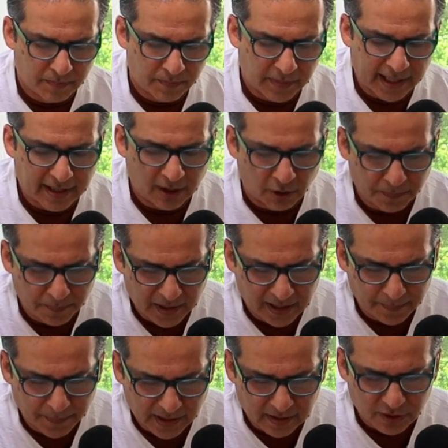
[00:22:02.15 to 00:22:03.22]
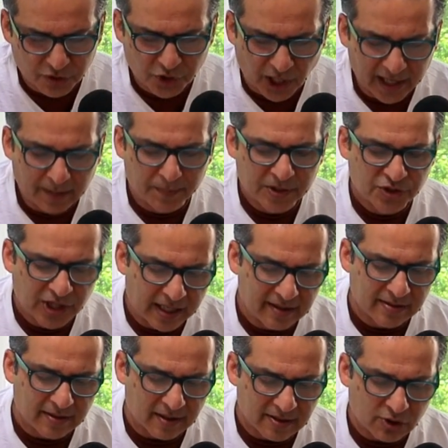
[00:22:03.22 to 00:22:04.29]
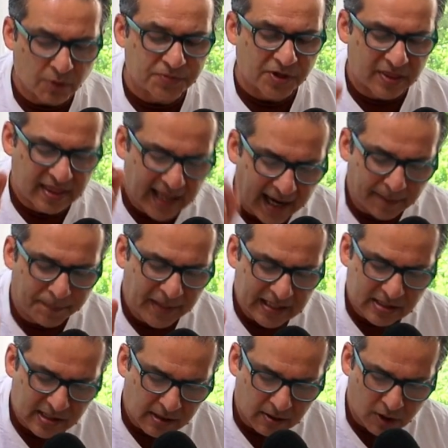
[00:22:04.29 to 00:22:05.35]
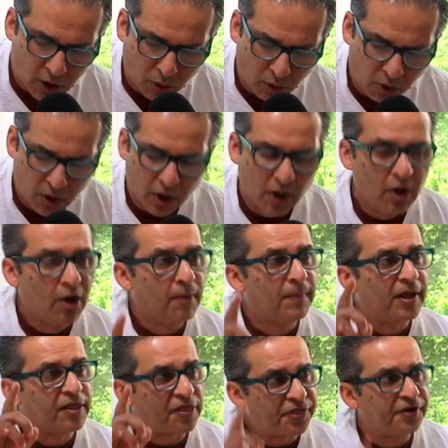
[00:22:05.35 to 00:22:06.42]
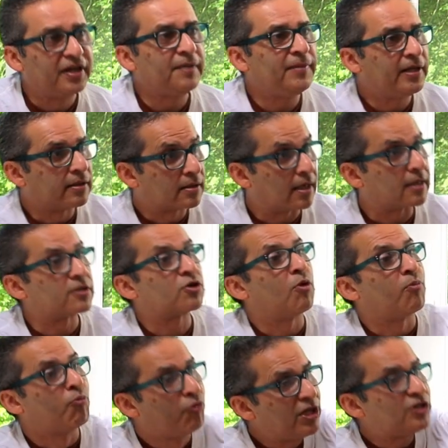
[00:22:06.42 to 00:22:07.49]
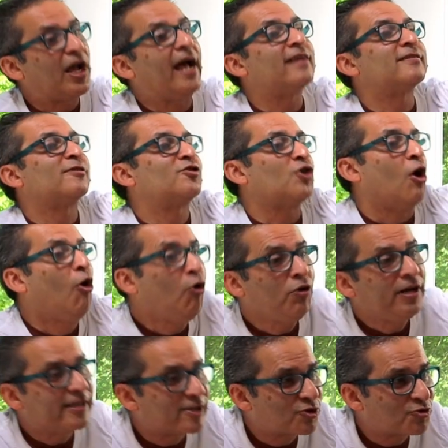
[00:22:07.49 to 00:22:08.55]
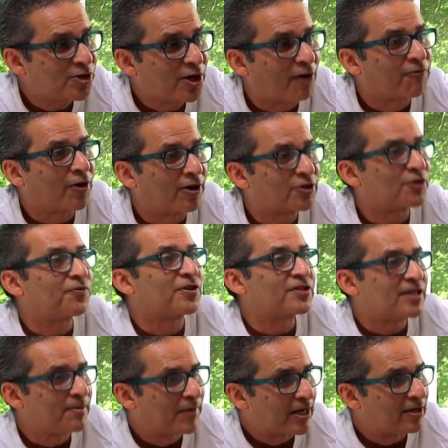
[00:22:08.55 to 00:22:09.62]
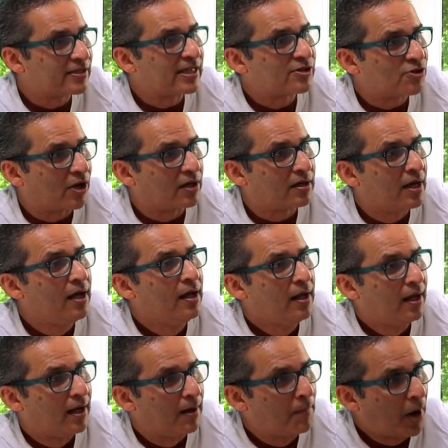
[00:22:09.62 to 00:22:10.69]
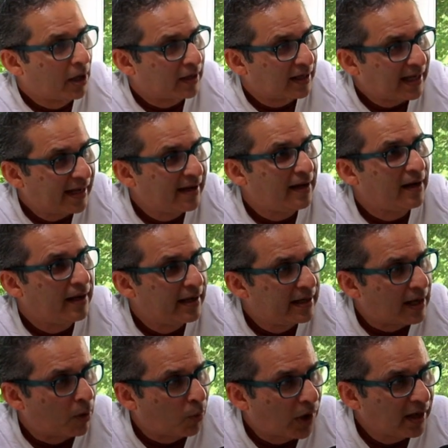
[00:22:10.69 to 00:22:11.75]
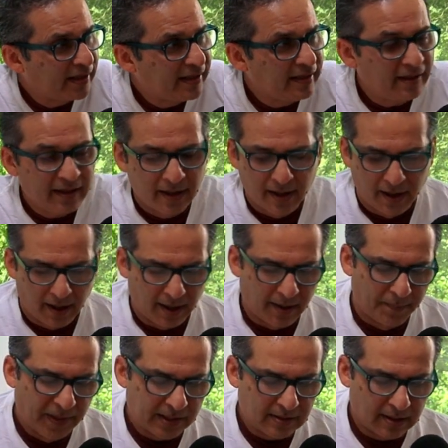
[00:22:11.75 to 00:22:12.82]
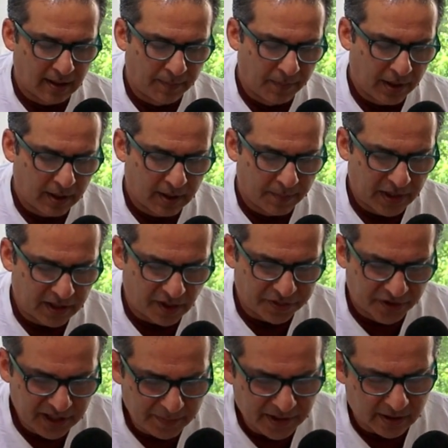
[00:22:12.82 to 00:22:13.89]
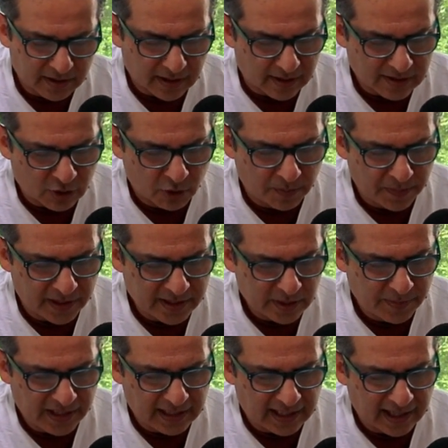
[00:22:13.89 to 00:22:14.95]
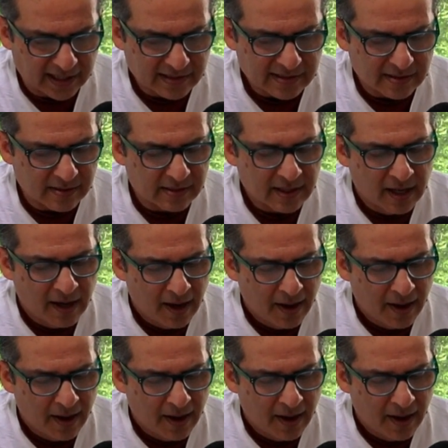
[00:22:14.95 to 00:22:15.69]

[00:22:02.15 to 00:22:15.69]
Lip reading: planning on being built, giant Magellan telescopes. So that may still go. But the 30-meter telescope, which has its own history of controversy because it's on Mauna Kea in Hawaii, but the 30-meter telescope is being canceled.